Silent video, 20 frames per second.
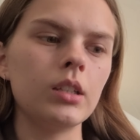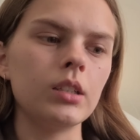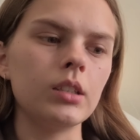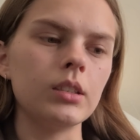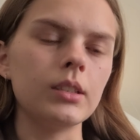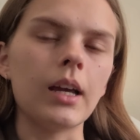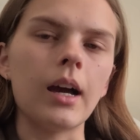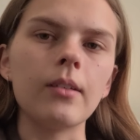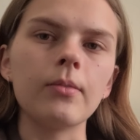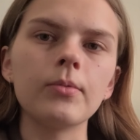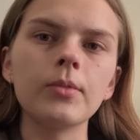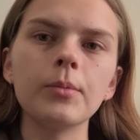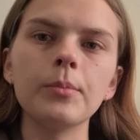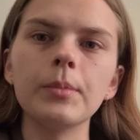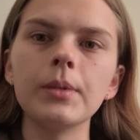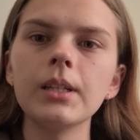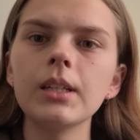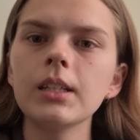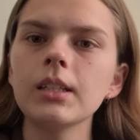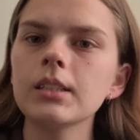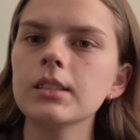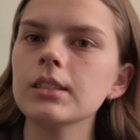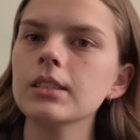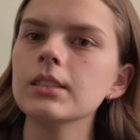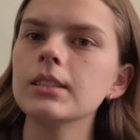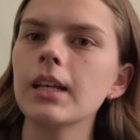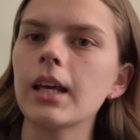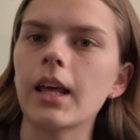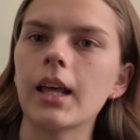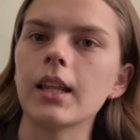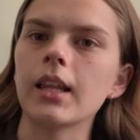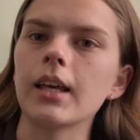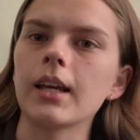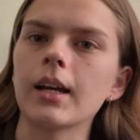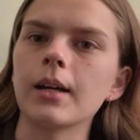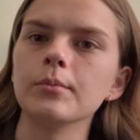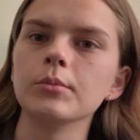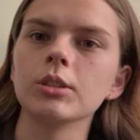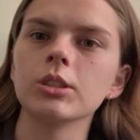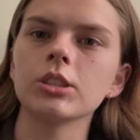yeah, for me today, like
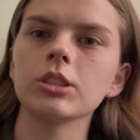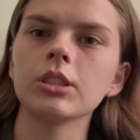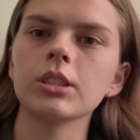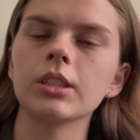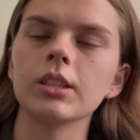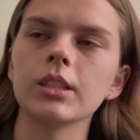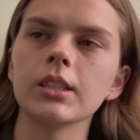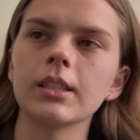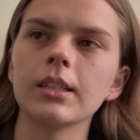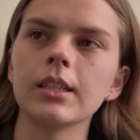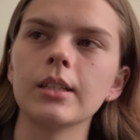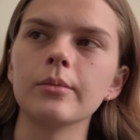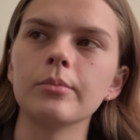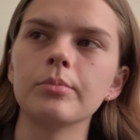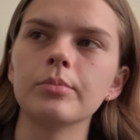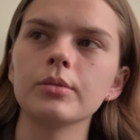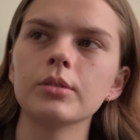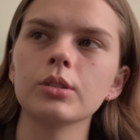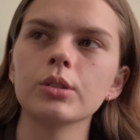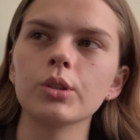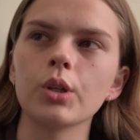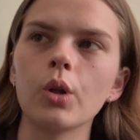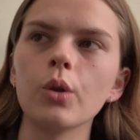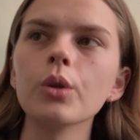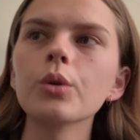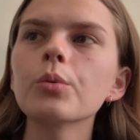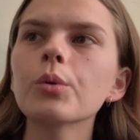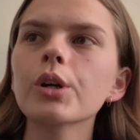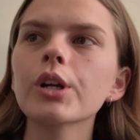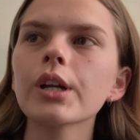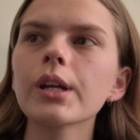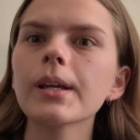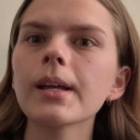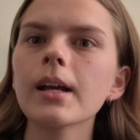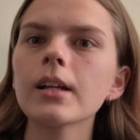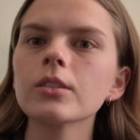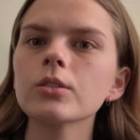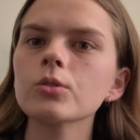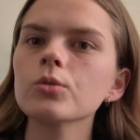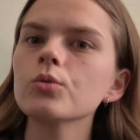I'm just going to keep slowly working
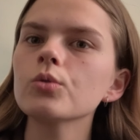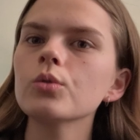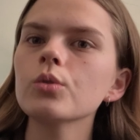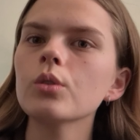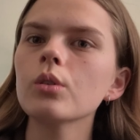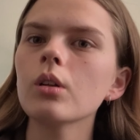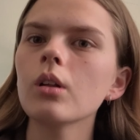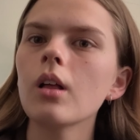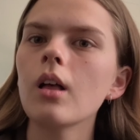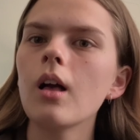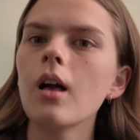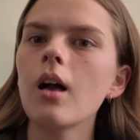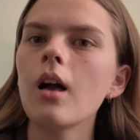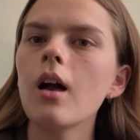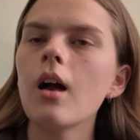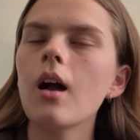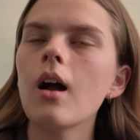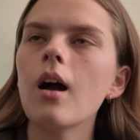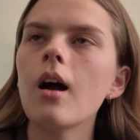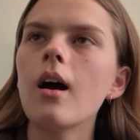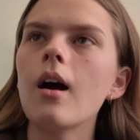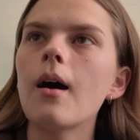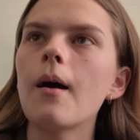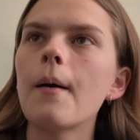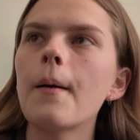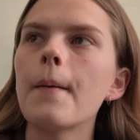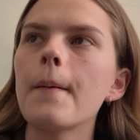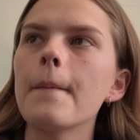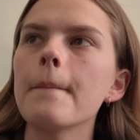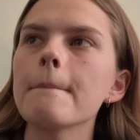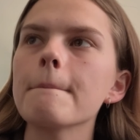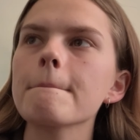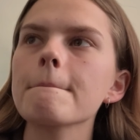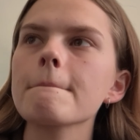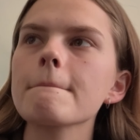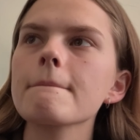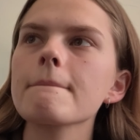at school um,